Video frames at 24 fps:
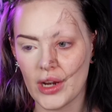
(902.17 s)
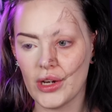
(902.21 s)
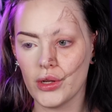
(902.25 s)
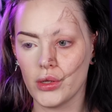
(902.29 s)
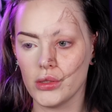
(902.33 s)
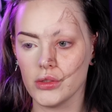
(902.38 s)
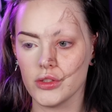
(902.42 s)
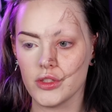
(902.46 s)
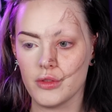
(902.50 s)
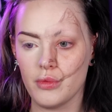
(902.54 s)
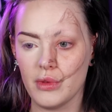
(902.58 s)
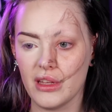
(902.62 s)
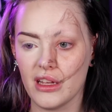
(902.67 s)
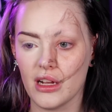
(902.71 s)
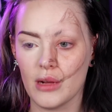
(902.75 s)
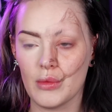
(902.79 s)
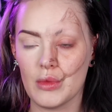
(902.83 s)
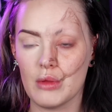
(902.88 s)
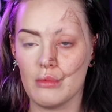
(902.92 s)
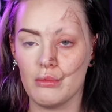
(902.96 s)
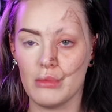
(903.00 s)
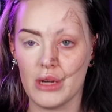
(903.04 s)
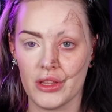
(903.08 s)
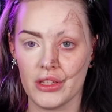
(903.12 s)
went on to become
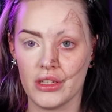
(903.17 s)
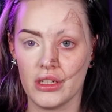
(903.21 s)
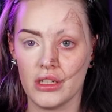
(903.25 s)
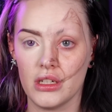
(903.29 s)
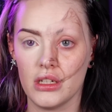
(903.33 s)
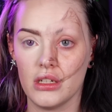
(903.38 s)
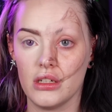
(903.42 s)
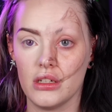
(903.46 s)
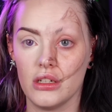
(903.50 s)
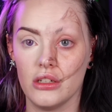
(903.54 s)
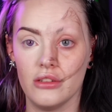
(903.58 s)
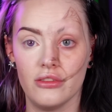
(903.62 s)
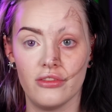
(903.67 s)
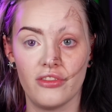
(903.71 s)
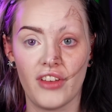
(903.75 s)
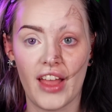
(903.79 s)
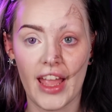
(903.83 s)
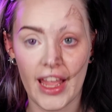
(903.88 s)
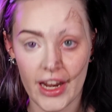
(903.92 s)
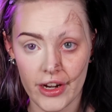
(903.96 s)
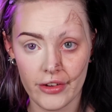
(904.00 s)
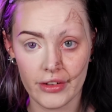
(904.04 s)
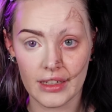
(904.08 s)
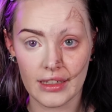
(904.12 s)
the mother of
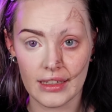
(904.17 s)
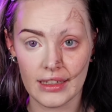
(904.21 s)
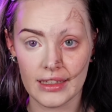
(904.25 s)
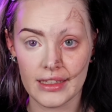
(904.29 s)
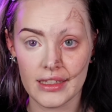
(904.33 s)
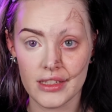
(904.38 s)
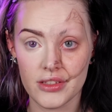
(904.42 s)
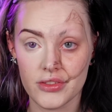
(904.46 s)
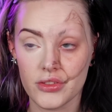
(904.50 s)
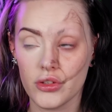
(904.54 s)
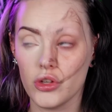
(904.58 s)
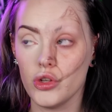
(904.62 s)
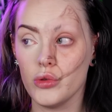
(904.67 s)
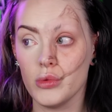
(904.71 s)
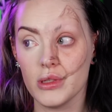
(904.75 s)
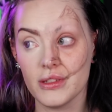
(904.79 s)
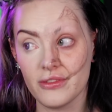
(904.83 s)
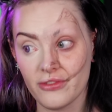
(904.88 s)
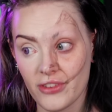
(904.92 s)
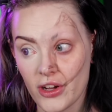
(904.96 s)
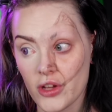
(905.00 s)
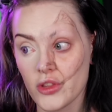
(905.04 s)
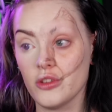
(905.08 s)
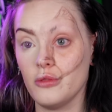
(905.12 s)
Heracles, who
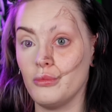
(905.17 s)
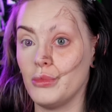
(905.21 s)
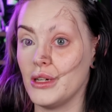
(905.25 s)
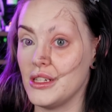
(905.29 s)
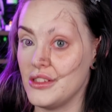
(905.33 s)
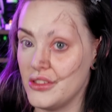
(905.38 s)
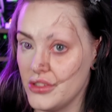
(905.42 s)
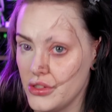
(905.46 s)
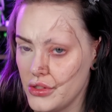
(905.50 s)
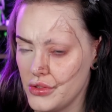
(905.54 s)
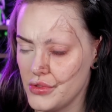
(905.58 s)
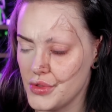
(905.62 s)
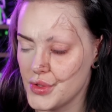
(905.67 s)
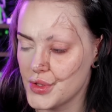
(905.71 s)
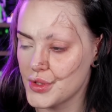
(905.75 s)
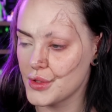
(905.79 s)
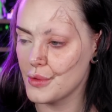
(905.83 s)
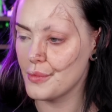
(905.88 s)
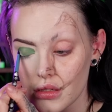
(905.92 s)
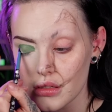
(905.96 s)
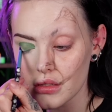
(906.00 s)
was fathered by Zeus.